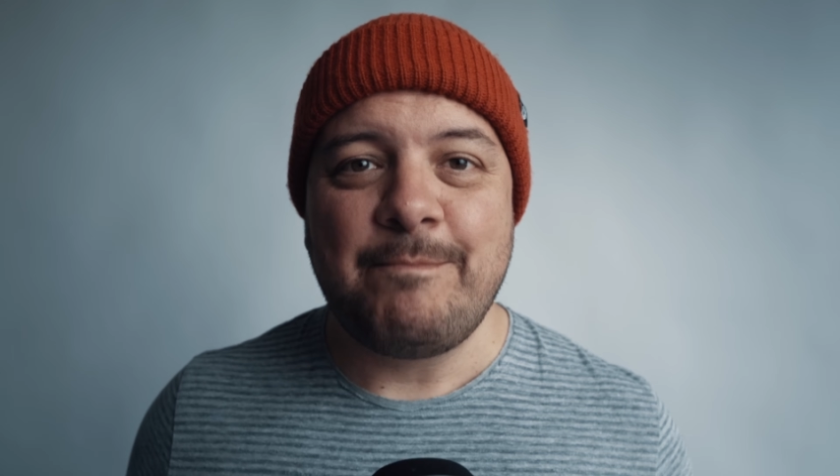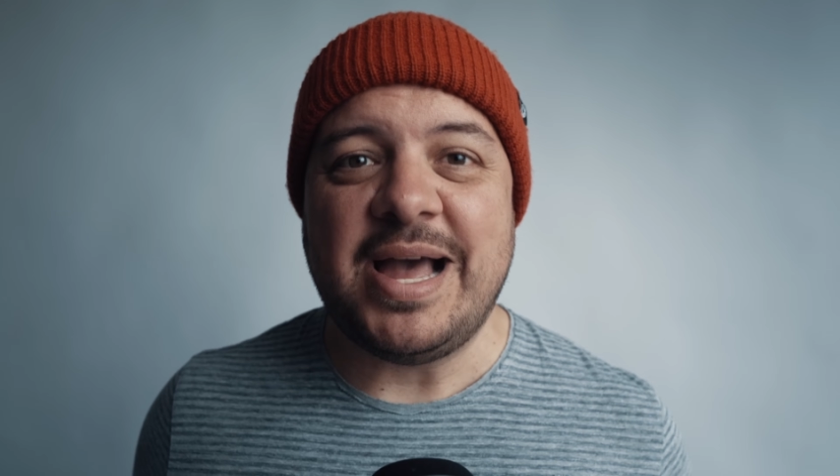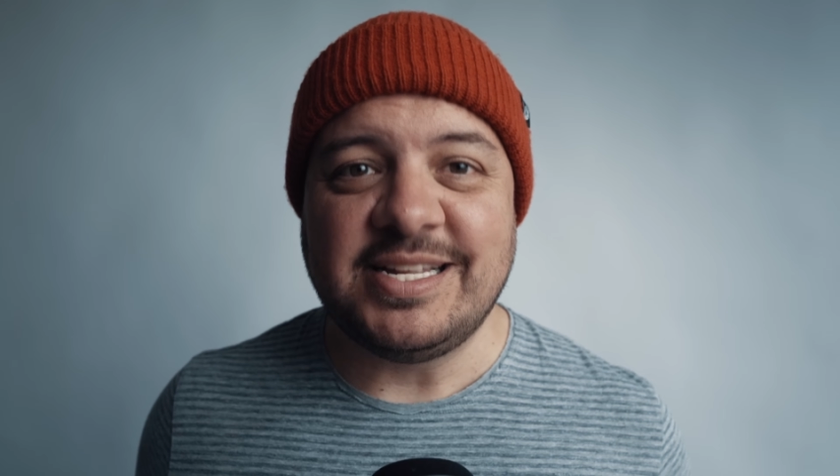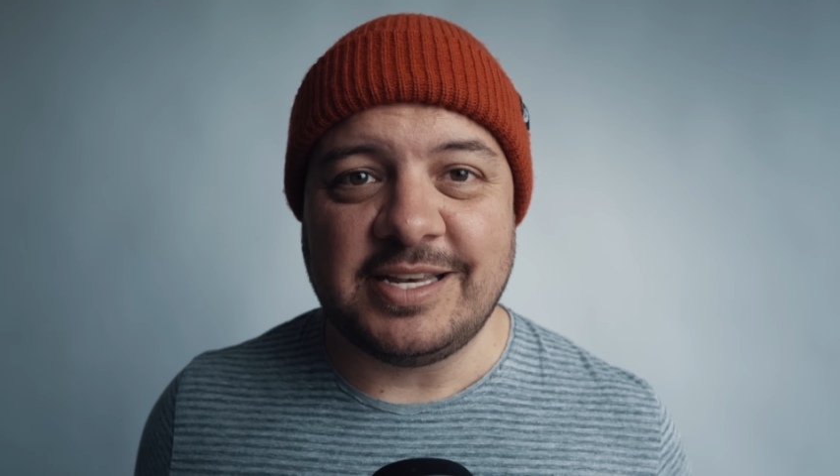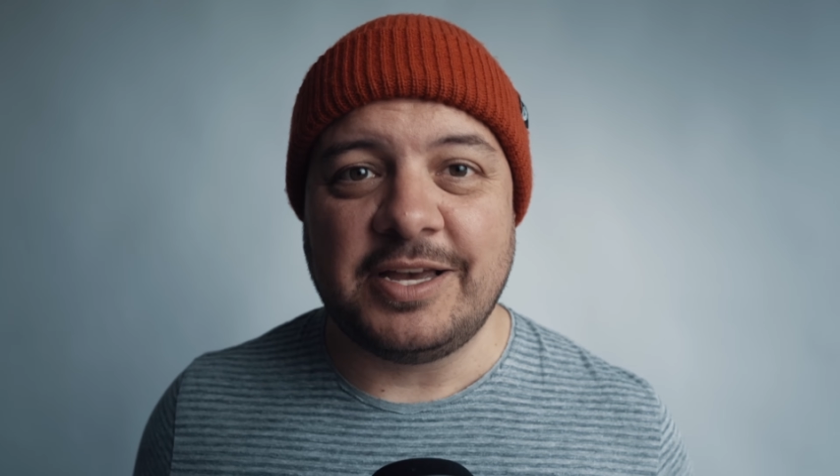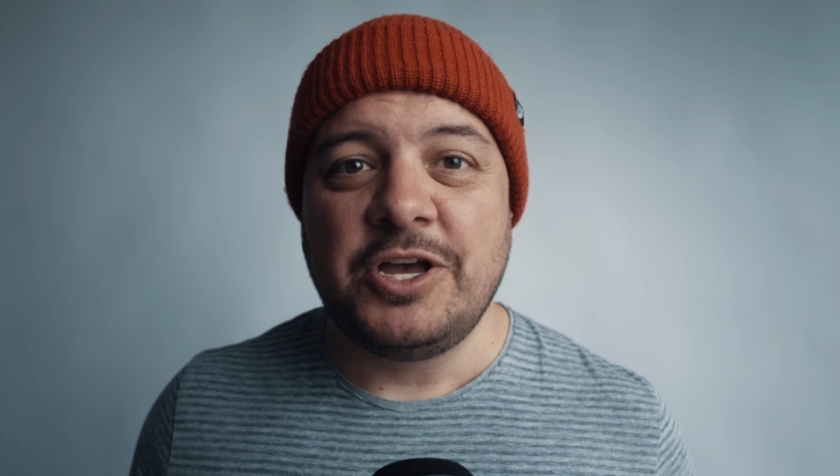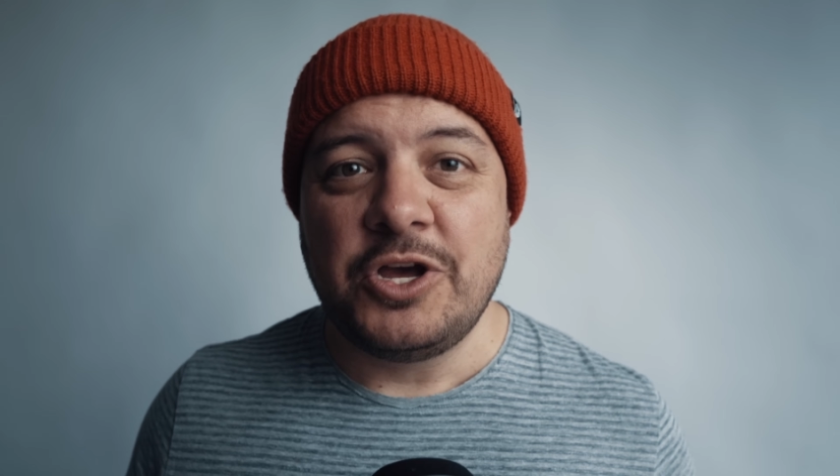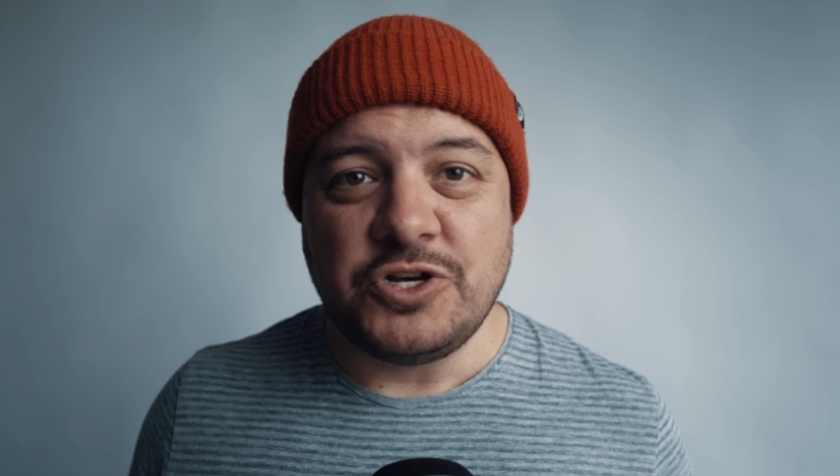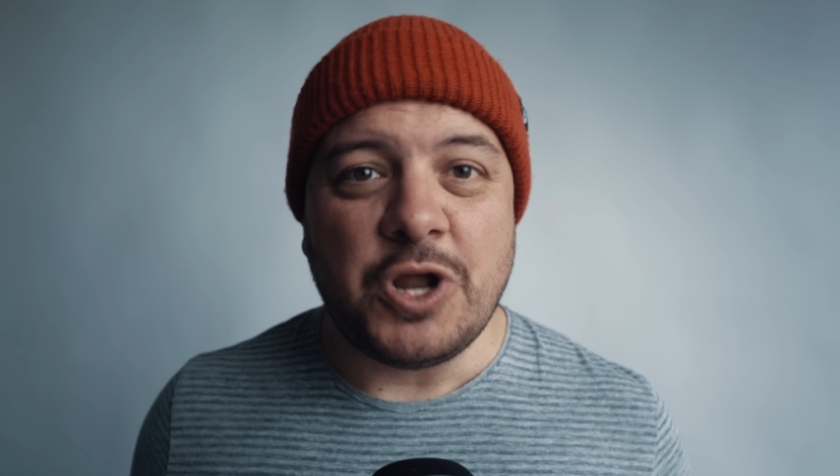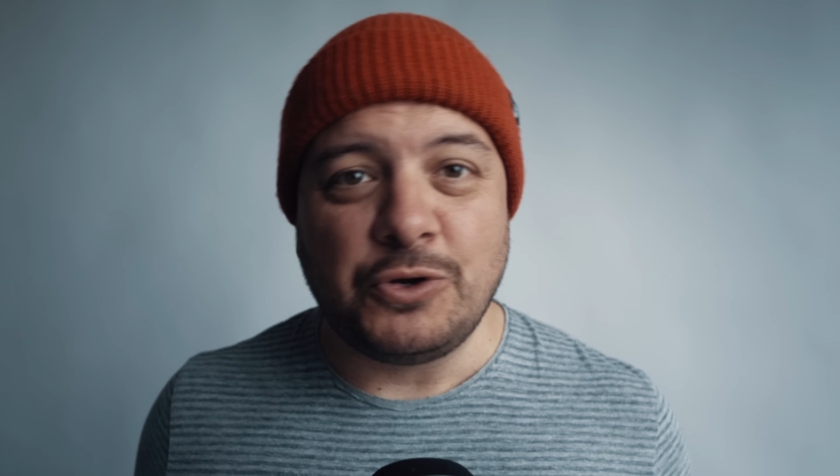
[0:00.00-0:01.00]
better
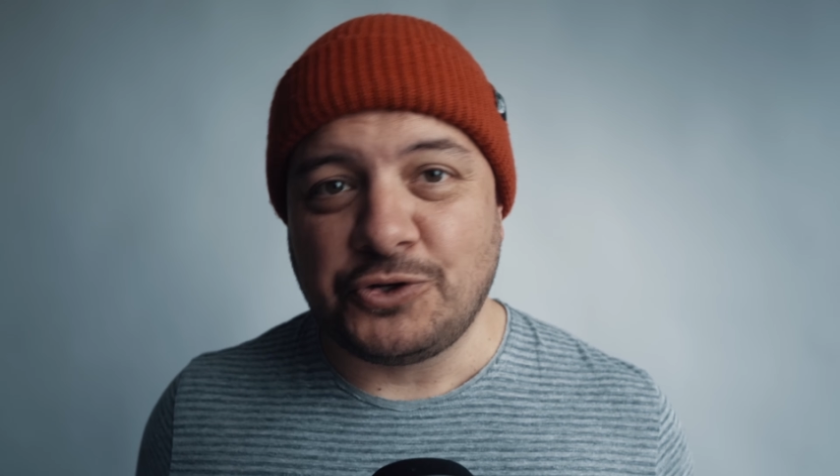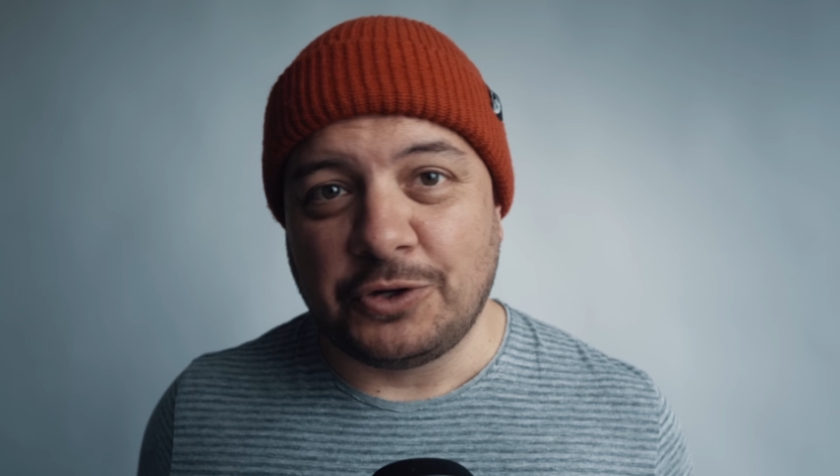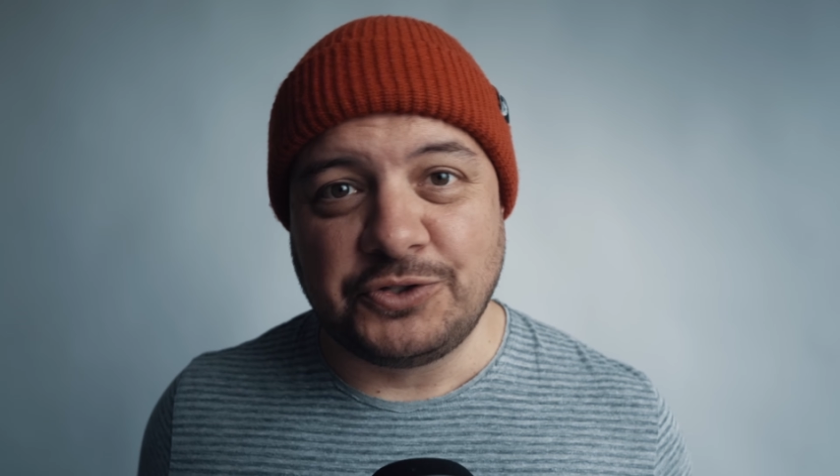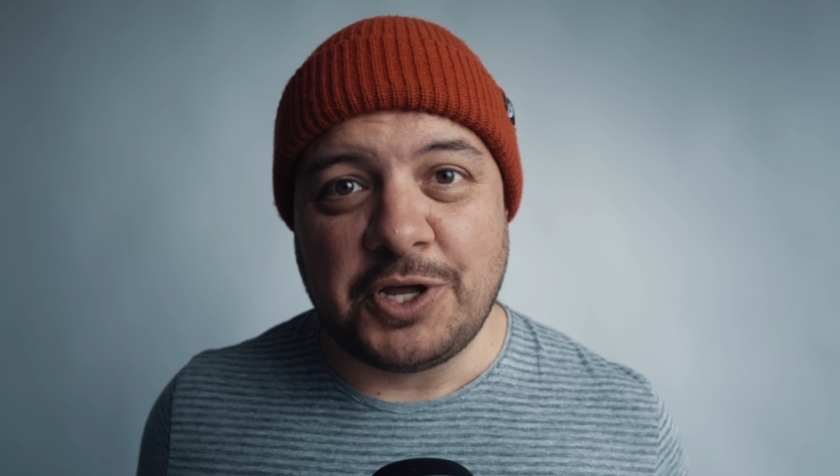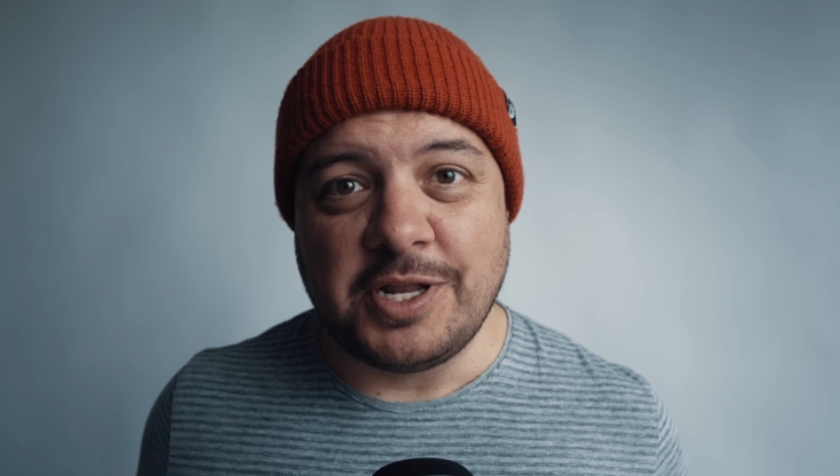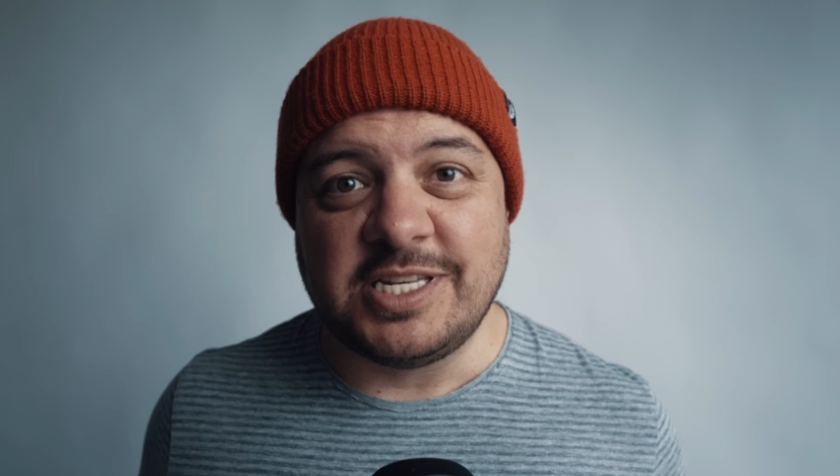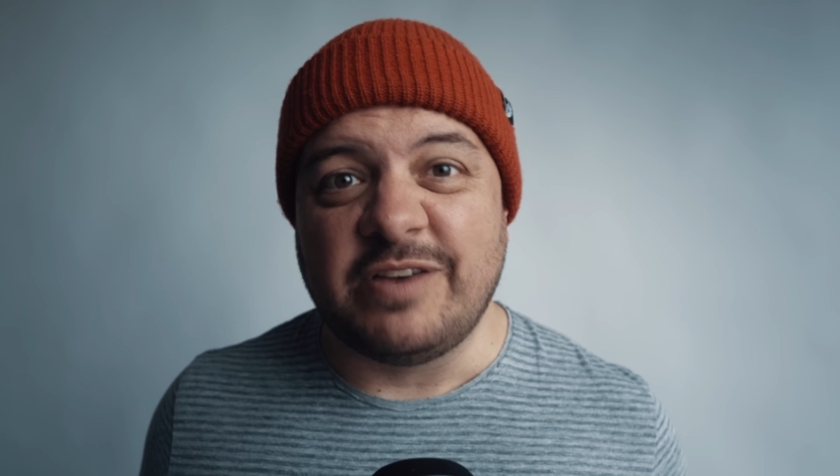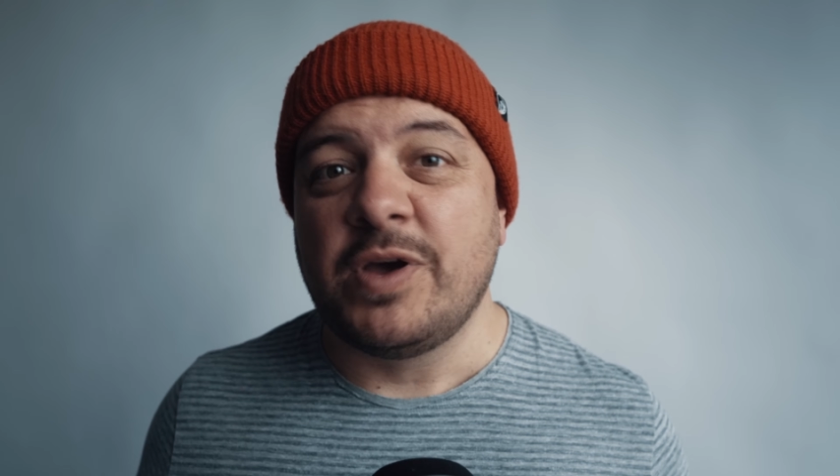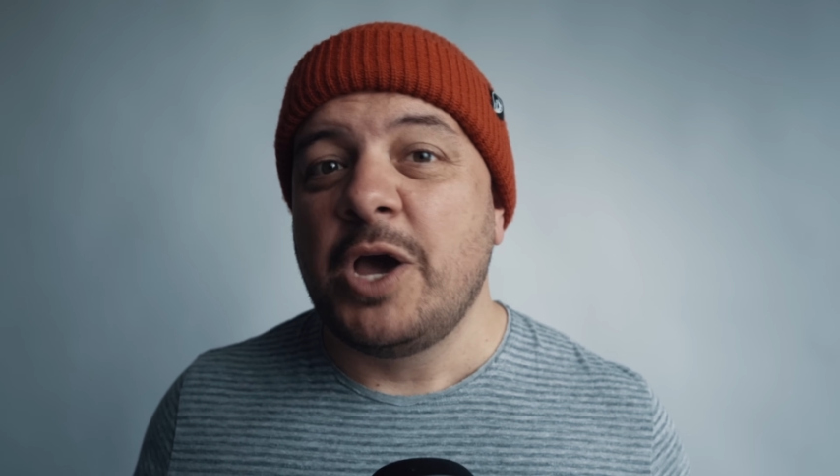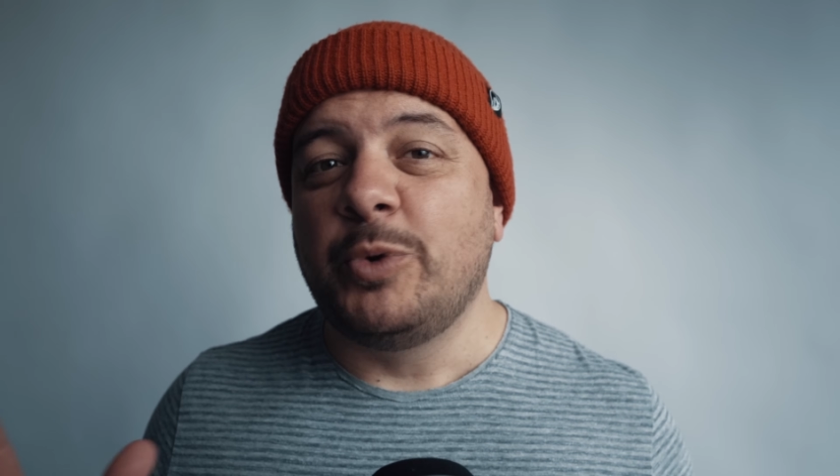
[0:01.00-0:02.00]
Notion alternative,